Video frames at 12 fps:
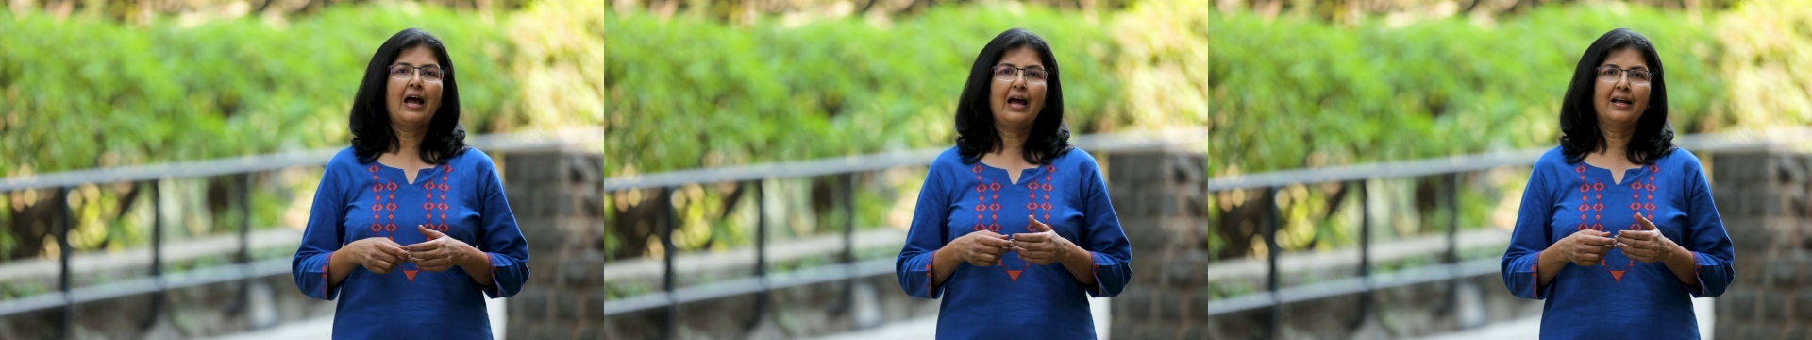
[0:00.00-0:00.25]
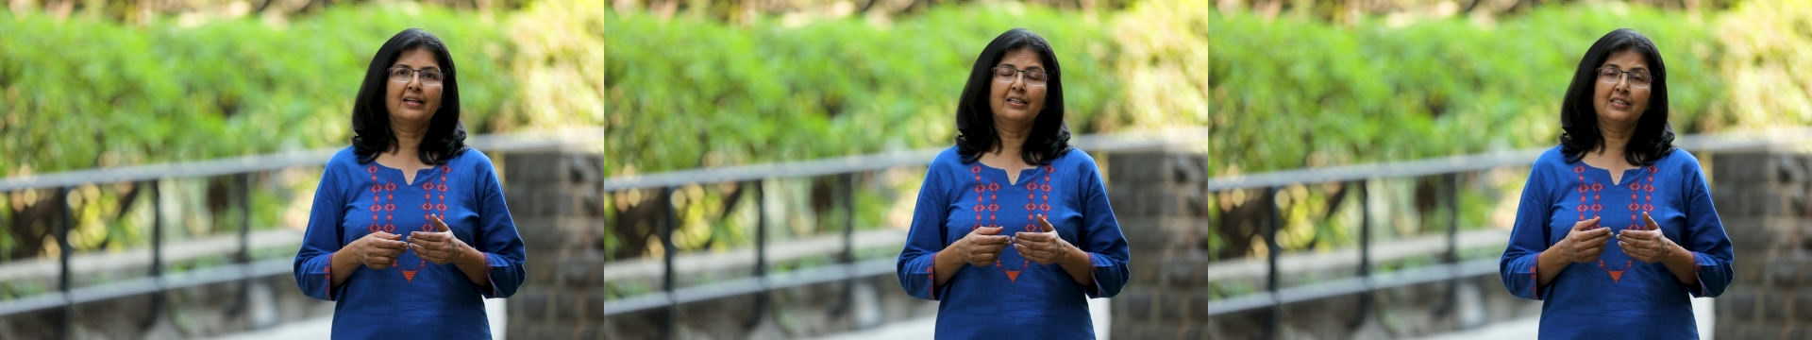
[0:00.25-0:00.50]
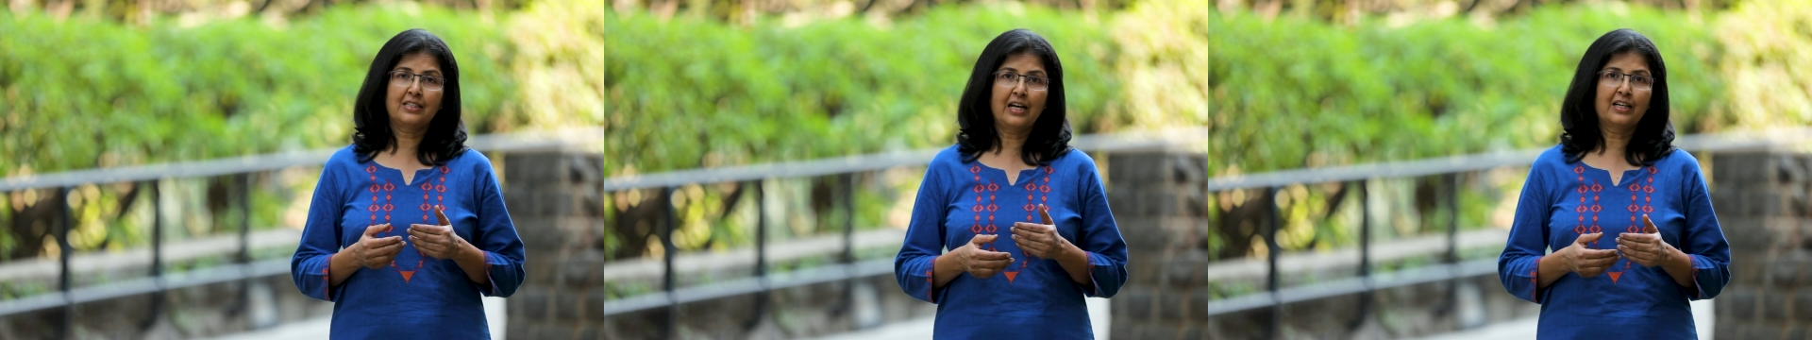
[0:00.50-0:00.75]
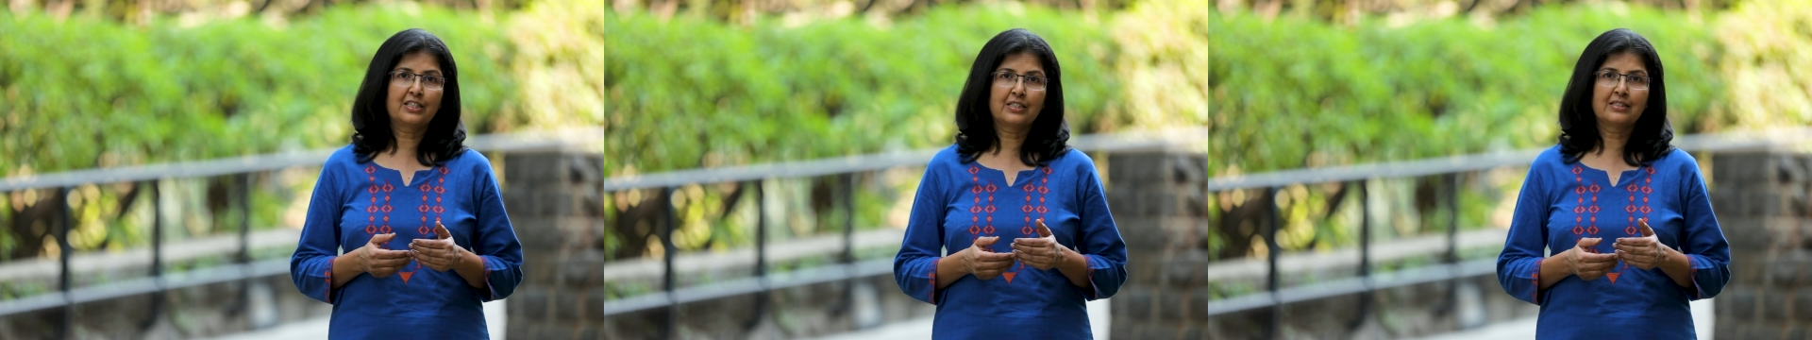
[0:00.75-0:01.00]
and
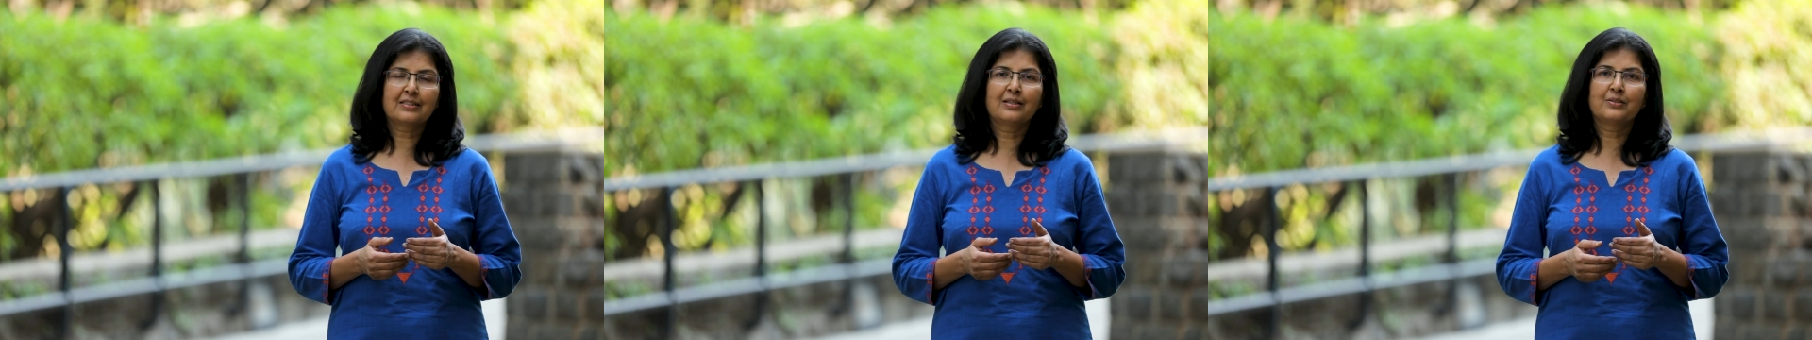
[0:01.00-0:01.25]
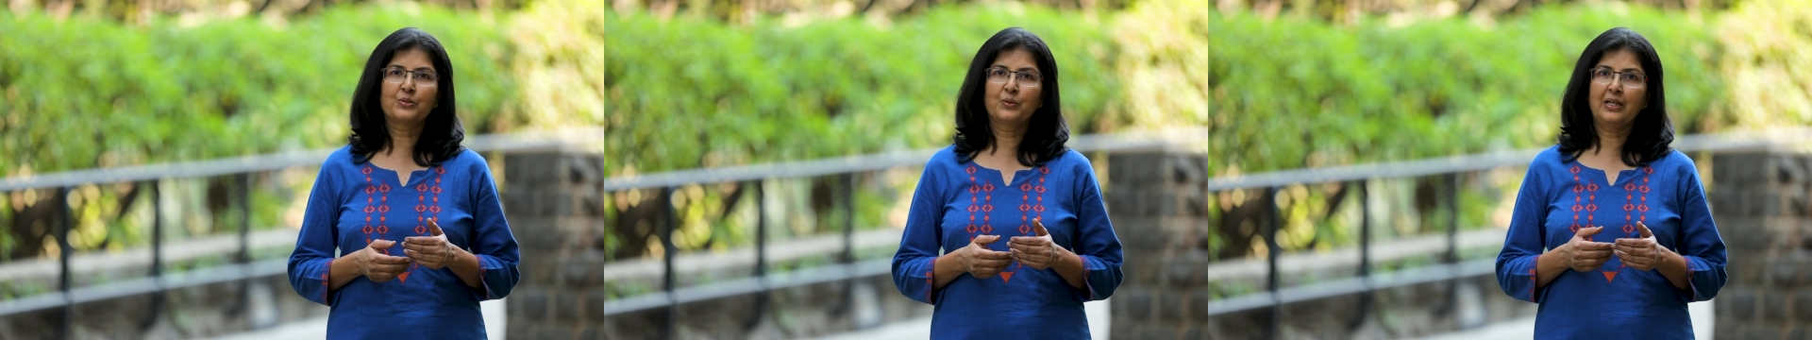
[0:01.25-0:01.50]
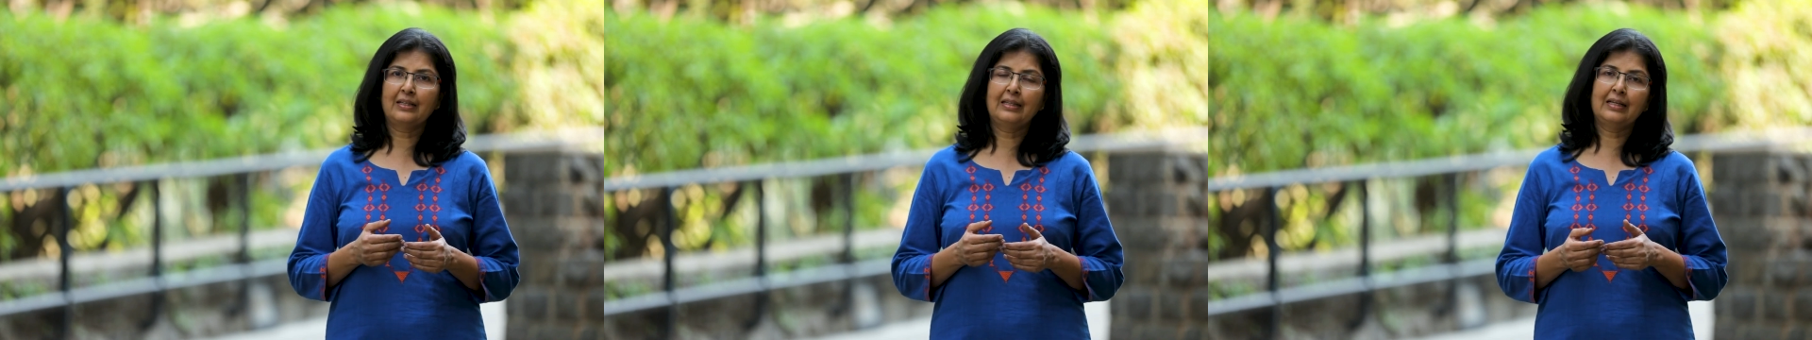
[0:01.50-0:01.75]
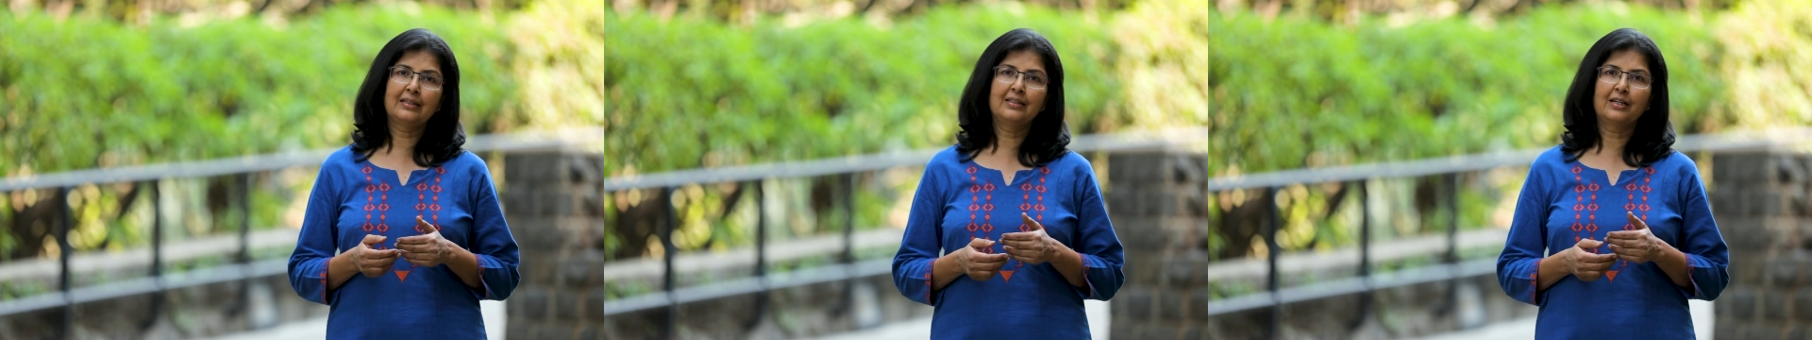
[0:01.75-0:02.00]
interactions so that
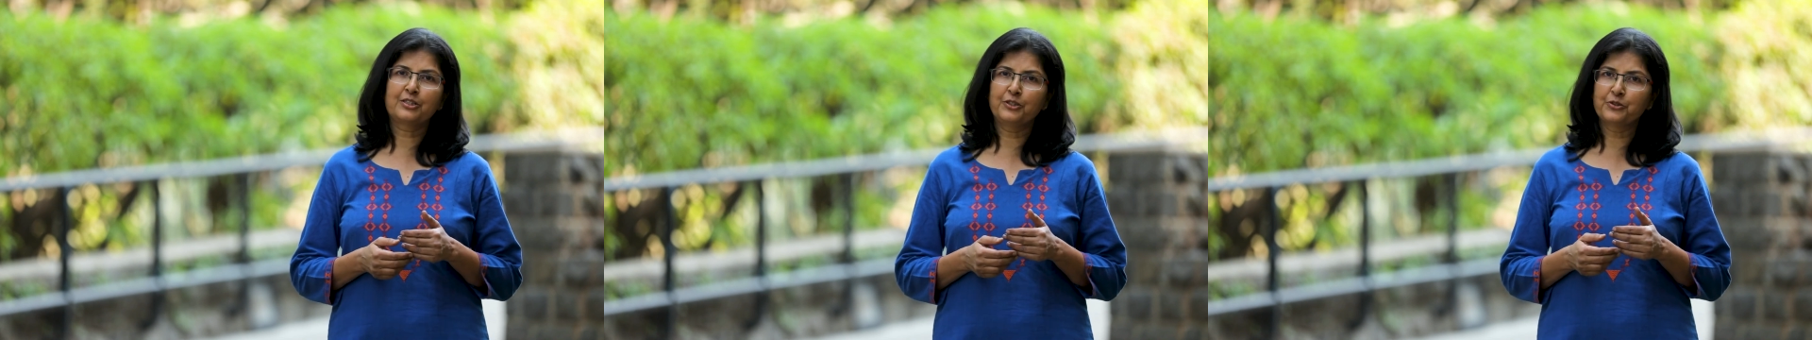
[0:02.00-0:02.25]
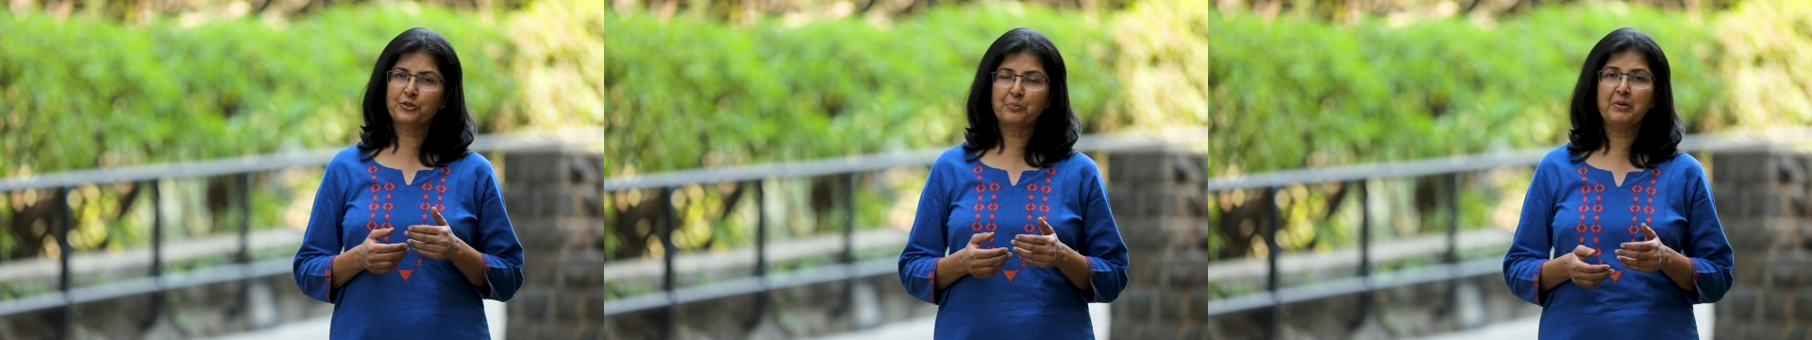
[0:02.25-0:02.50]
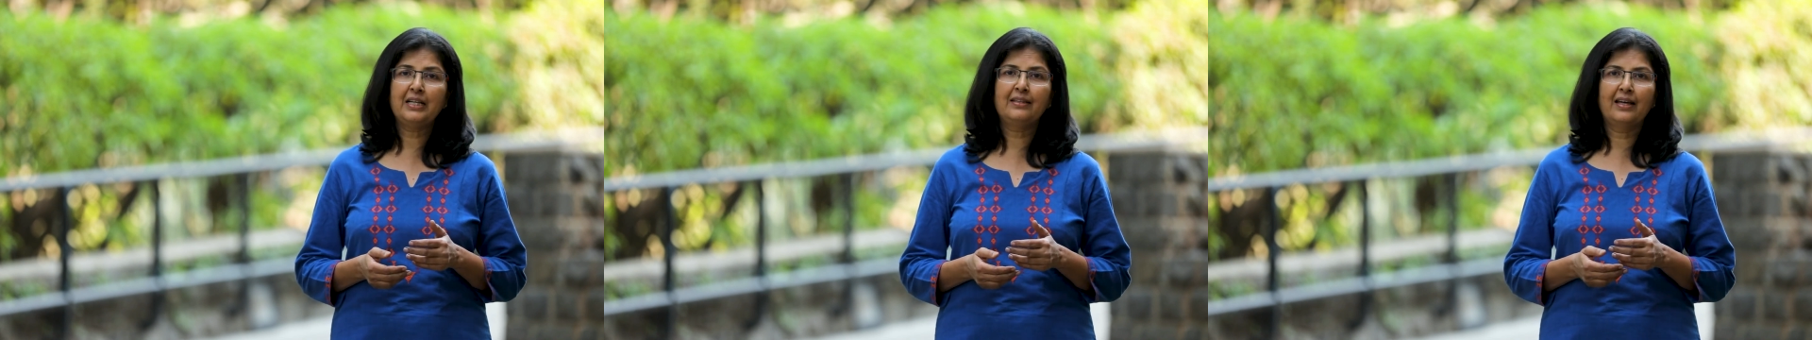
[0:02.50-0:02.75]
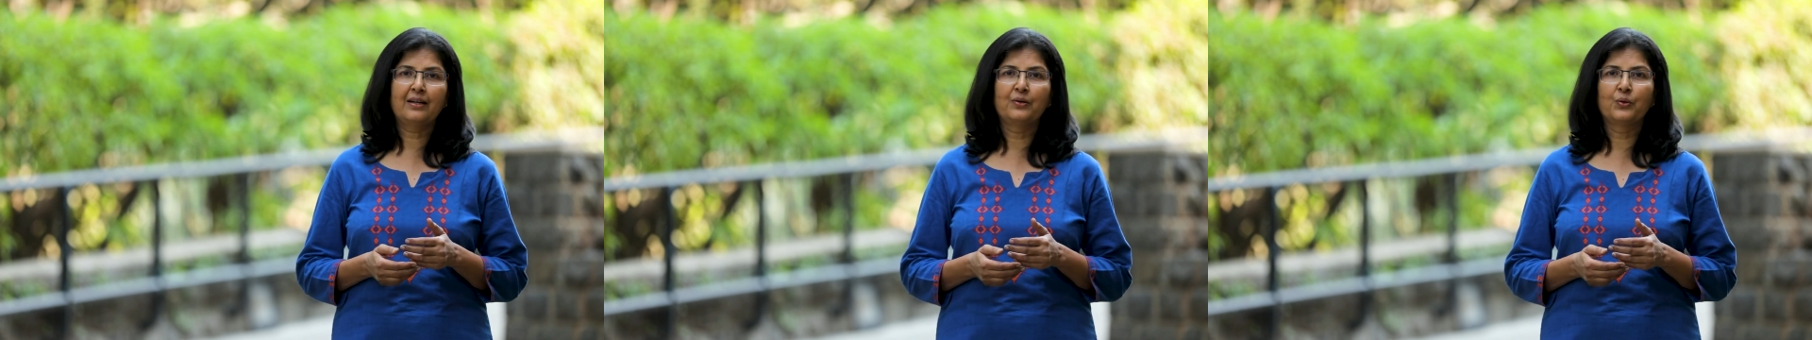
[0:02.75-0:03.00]
they can continue to meet
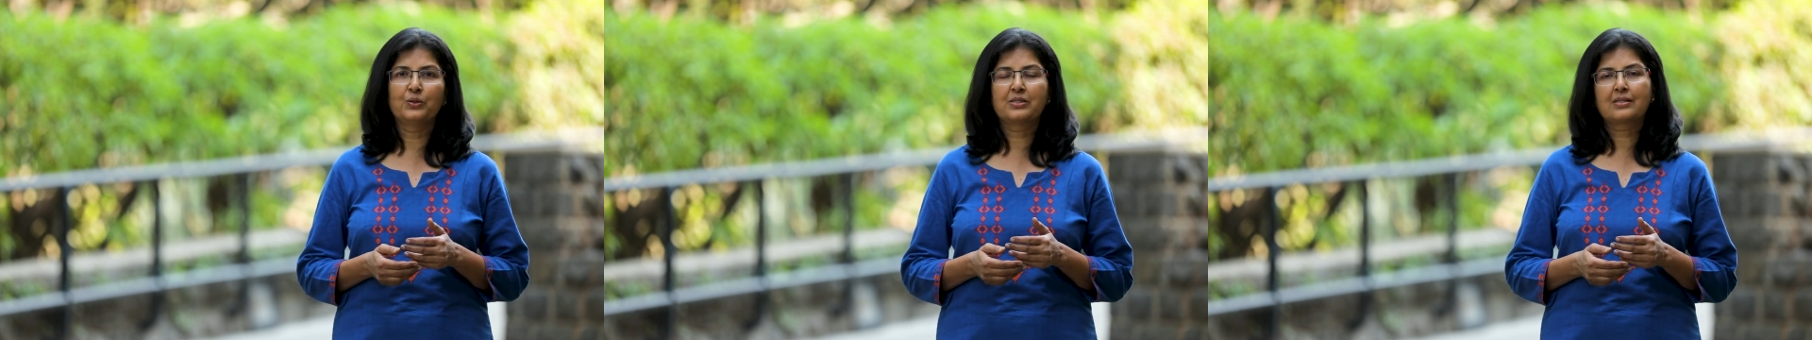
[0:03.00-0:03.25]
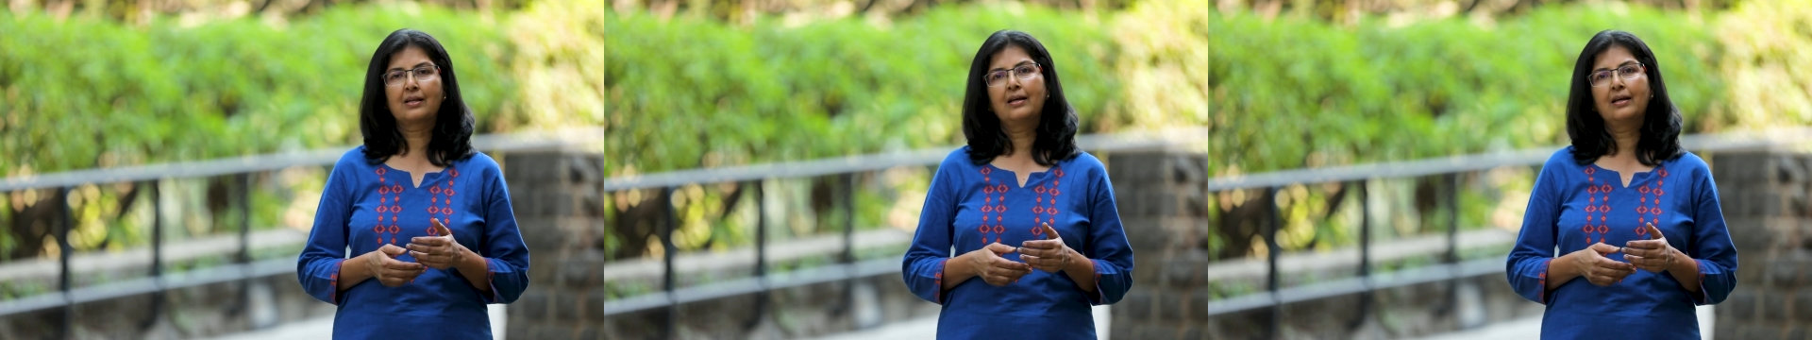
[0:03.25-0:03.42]
their goals